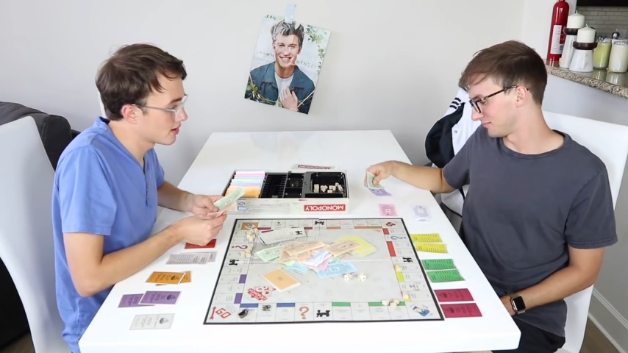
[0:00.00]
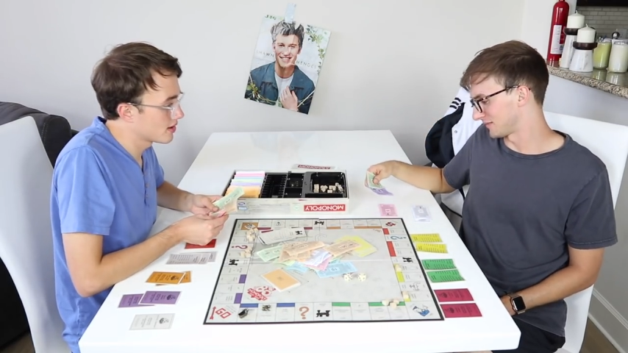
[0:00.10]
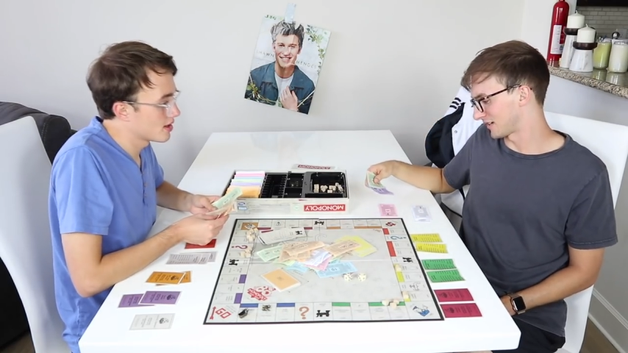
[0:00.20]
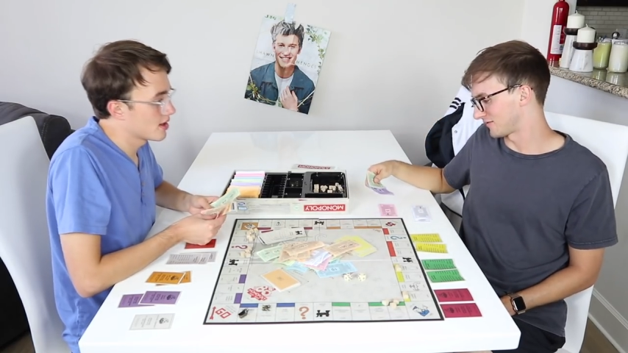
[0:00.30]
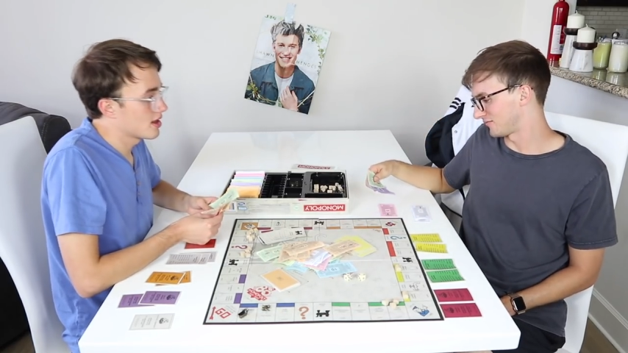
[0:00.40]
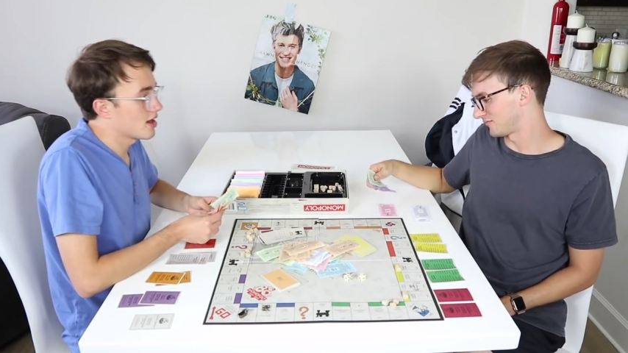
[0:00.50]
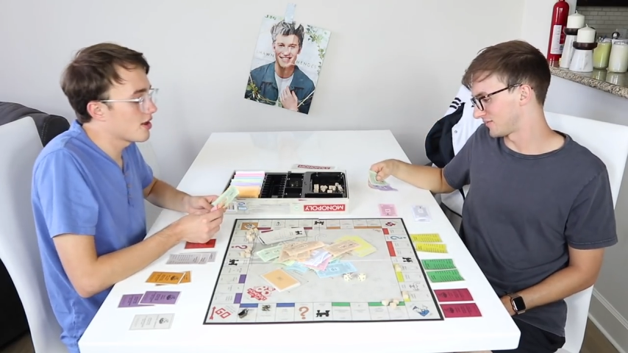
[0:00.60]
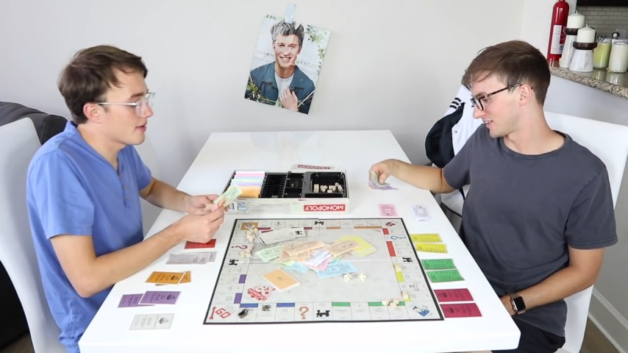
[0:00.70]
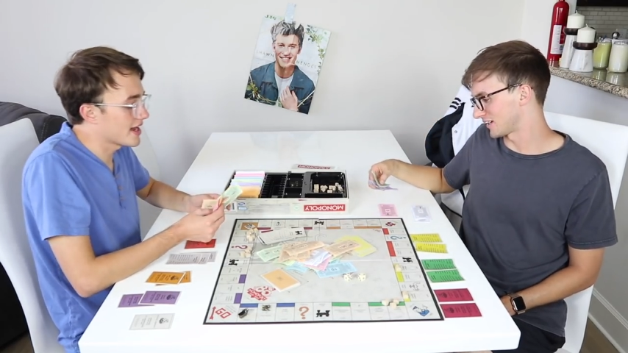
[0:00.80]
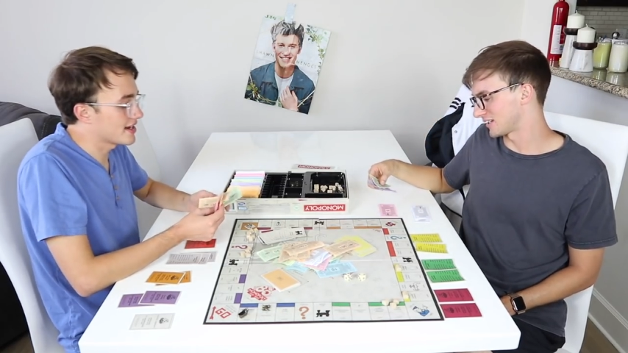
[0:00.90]
Speaker 1: Like,
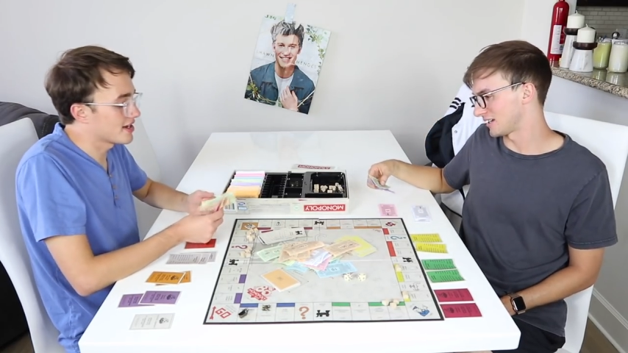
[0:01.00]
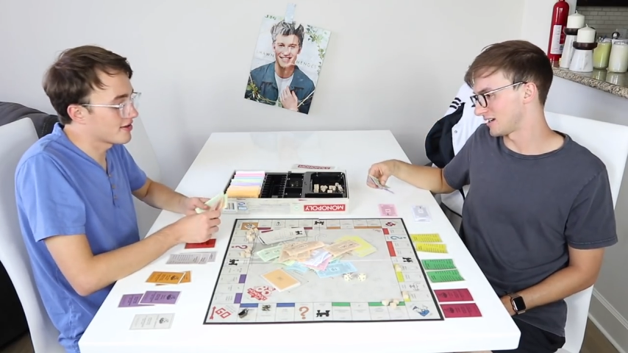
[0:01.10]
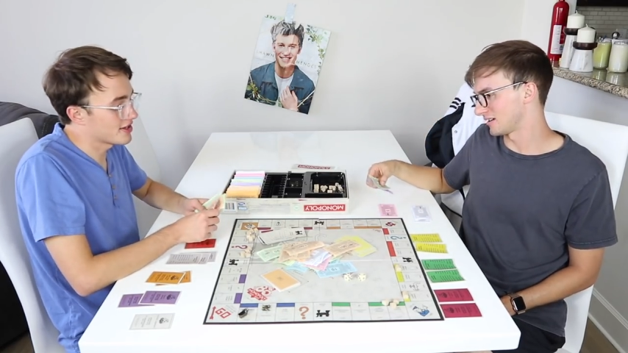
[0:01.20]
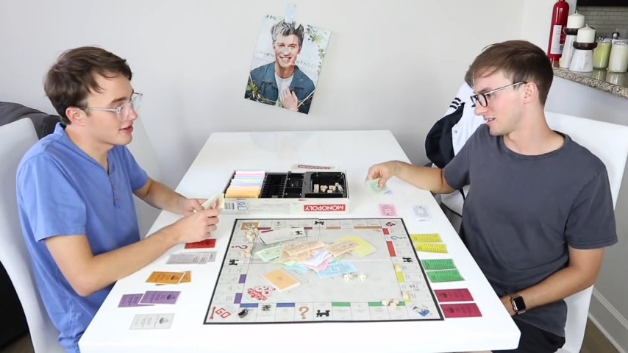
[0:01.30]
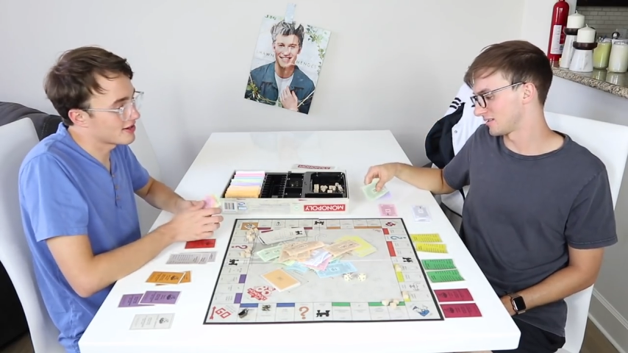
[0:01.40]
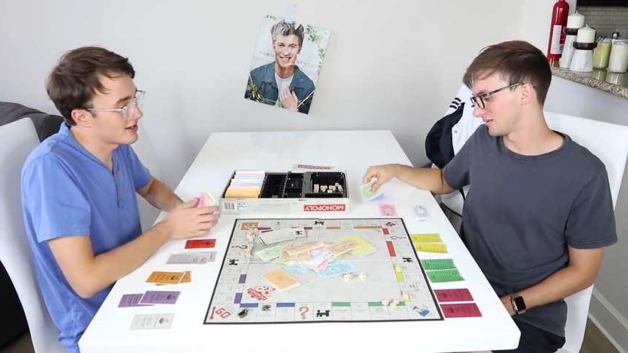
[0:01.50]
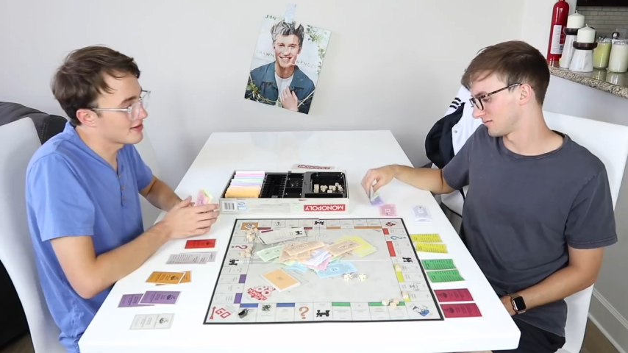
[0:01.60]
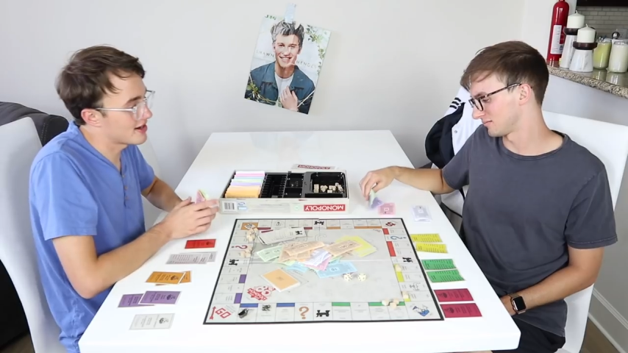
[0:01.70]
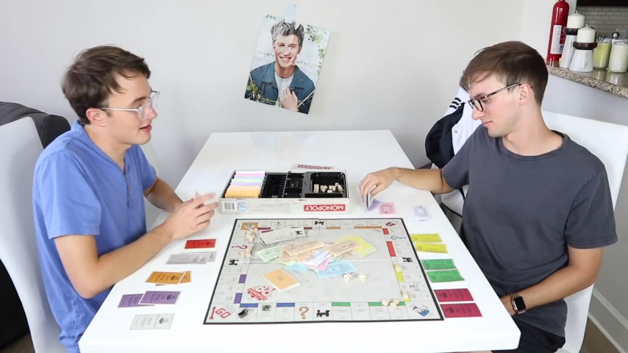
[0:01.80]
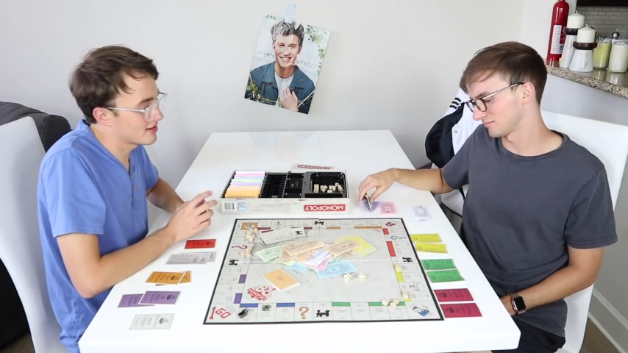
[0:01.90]
oh wait, no, you
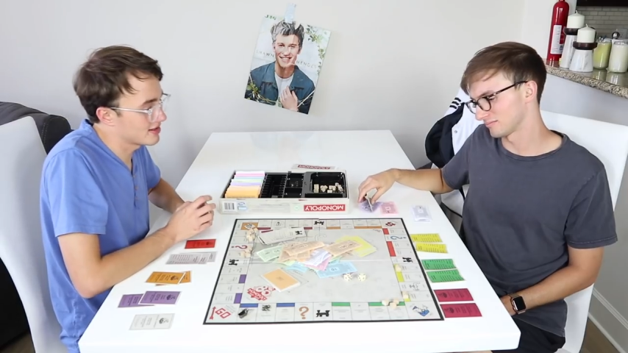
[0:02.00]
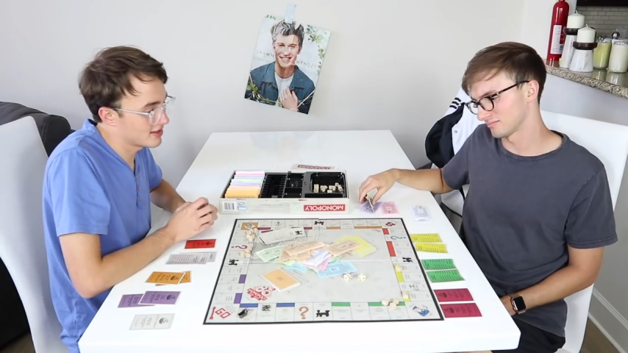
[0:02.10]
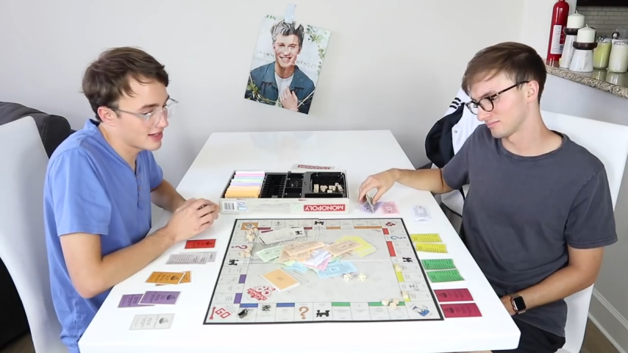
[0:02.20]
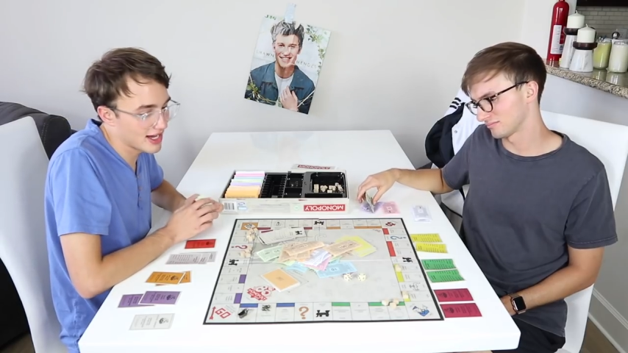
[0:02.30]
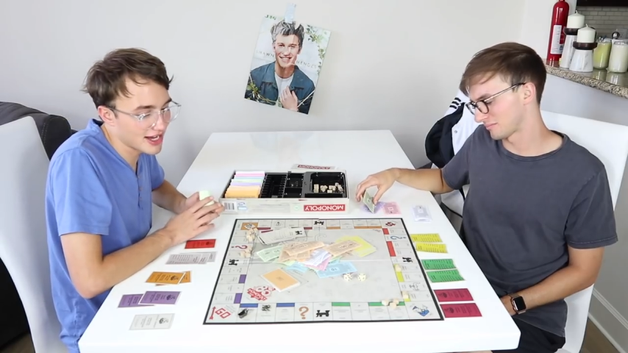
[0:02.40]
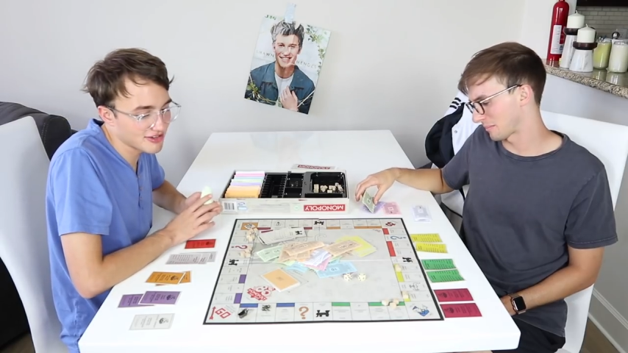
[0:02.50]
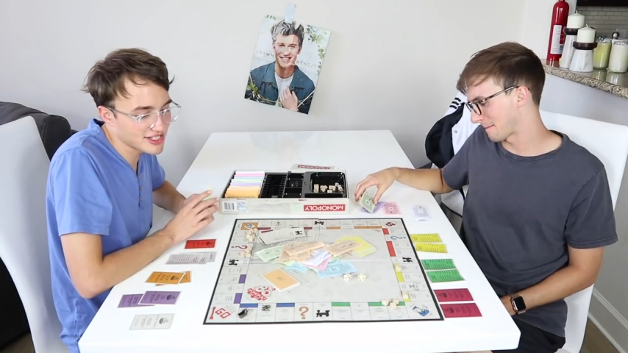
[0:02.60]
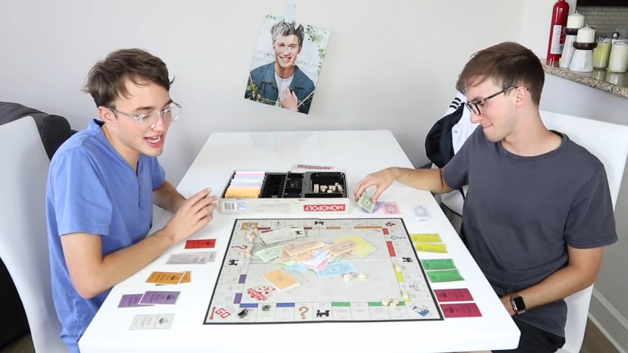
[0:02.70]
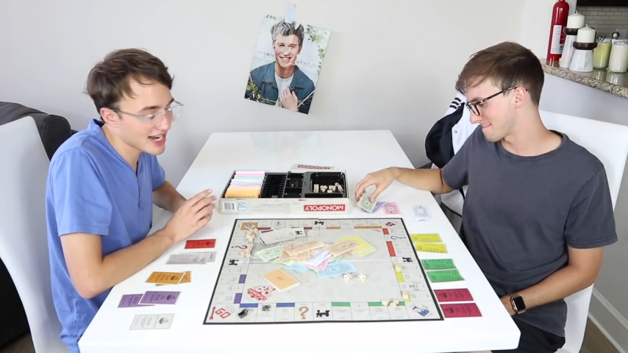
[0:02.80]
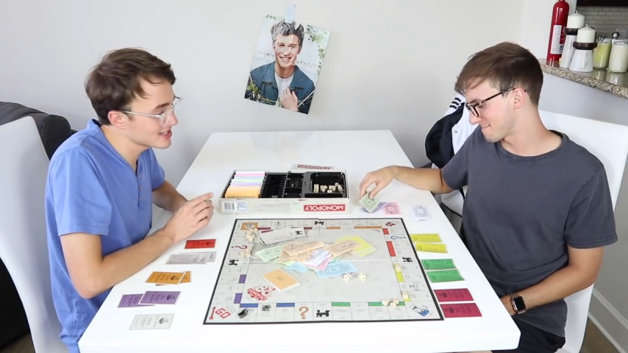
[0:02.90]
you out. A
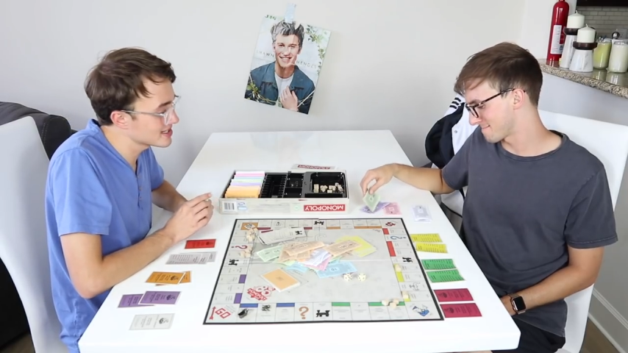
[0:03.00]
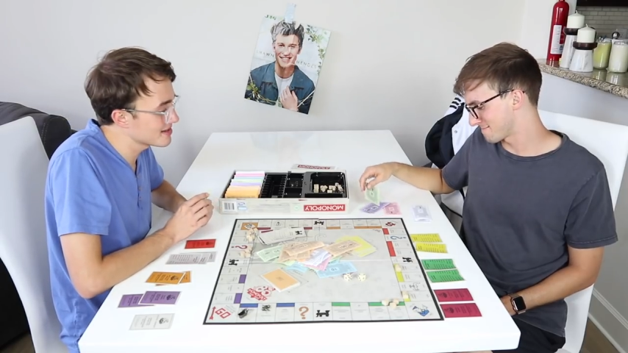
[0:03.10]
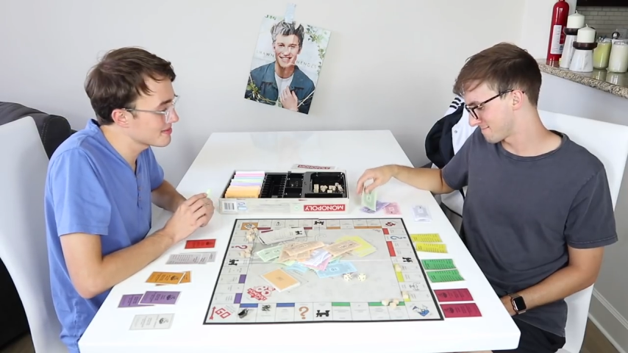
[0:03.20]
hundred dollars to the